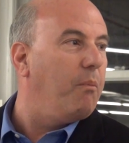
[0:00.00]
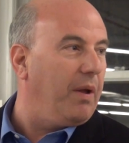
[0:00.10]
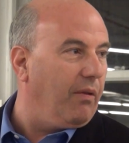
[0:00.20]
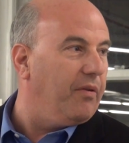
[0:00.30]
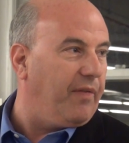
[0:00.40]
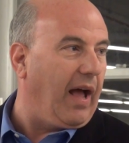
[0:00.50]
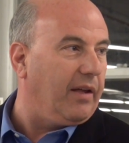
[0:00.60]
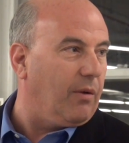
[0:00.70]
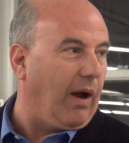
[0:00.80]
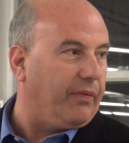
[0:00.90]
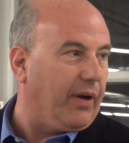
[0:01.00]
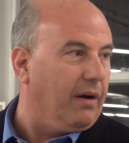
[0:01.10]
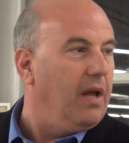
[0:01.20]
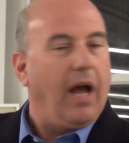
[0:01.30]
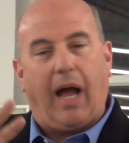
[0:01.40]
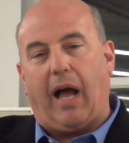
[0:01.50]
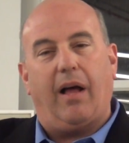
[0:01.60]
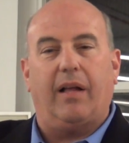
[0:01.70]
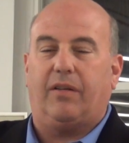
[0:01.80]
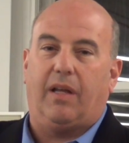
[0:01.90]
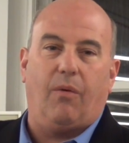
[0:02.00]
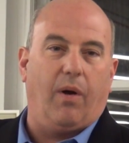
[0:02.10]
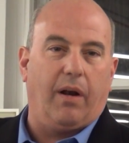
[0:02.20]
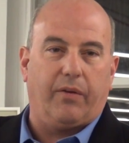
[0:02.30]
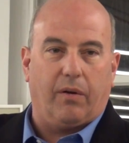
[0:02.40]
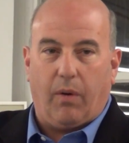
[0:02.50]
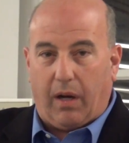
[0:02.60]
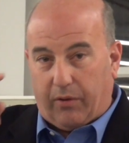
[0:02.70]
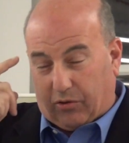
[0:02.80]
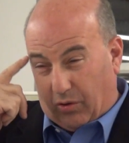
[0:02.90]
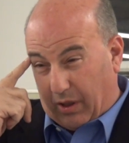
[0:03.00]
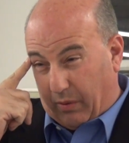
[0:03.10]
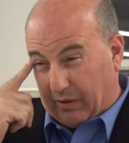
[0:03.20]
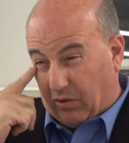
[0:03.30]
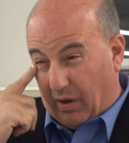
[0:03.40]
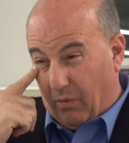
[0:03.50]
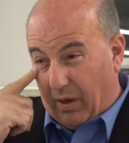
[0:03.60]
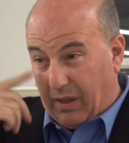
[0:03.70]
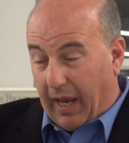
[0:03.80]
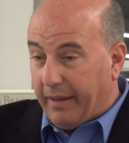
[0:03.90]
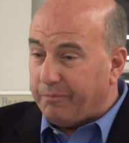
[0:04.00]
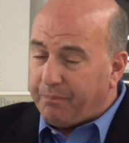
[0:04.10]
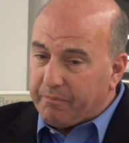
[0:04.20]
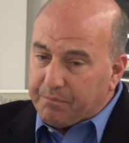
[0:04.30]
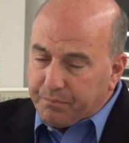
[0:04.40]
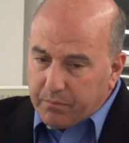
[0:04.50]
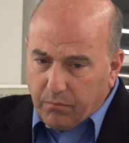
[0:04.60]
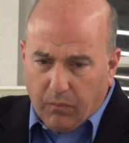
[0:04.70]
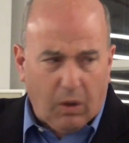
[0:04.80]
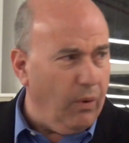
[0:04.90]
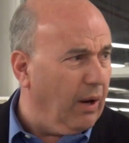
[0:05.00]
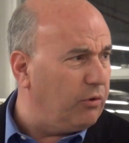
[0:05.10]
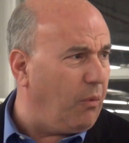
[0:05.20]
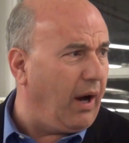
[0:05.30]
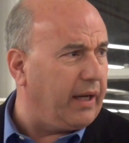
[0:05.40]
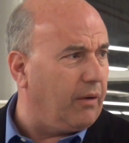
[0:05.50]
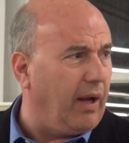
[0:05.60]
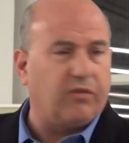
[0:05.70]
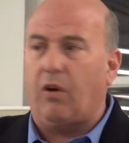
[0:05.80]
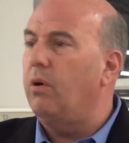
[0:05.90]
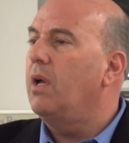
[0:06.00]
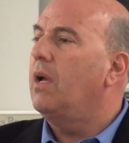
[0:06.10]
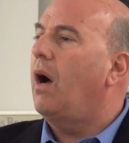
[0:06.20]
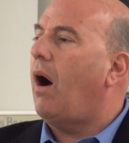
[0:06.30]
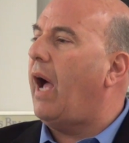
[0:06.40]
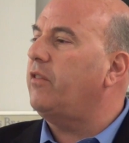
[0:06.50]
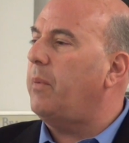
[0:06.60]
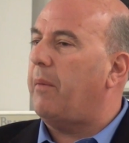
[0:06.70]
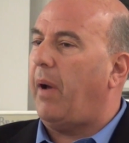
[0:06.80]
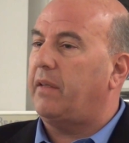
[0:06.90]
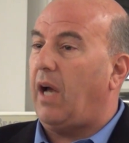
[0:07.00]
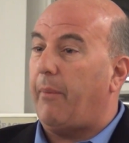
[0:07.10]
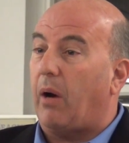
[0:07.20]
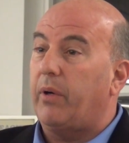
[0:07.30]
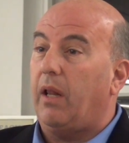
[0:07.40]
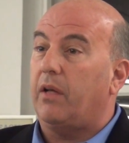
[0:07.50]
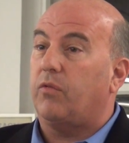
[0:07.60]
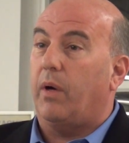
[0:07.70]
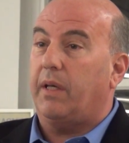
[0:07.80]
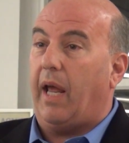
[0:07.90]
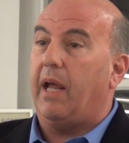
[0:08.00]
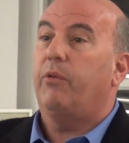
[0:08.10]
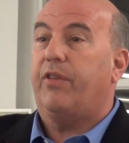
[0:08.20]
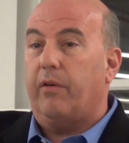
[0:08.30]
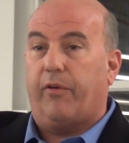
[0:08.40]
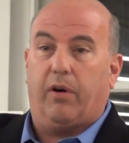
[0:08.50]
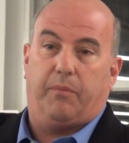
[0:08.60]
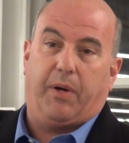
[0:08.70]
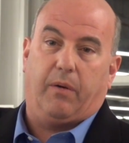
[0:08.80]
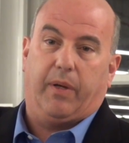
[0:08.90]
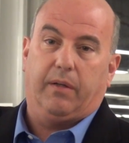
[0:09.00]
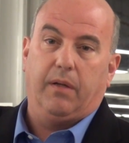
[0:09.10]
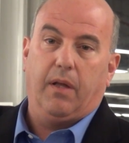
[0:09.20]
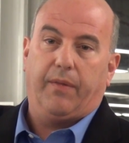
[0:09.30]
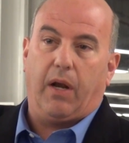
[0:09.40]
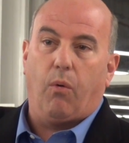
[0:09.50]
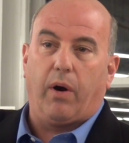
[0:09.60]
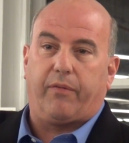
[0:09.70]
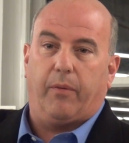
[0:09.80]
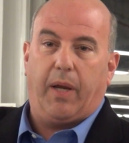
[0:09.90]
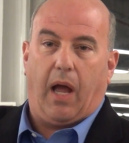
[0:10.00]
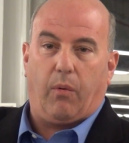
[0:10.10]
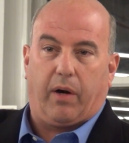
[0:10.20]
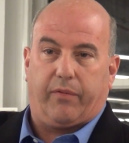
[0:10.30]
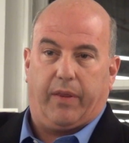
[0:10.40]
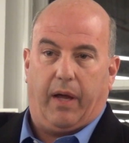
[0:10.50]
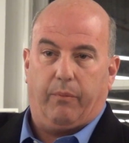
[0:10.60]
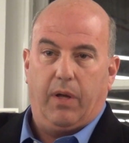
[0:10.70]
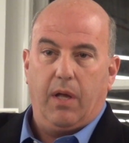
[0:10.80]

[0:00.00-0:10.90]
build the value out there. I'll tell you one other sort of quick story. One day, when I was walking around, so I spent my time, I realized one day it was the inverted pyramid. They don't work for me, I work for them.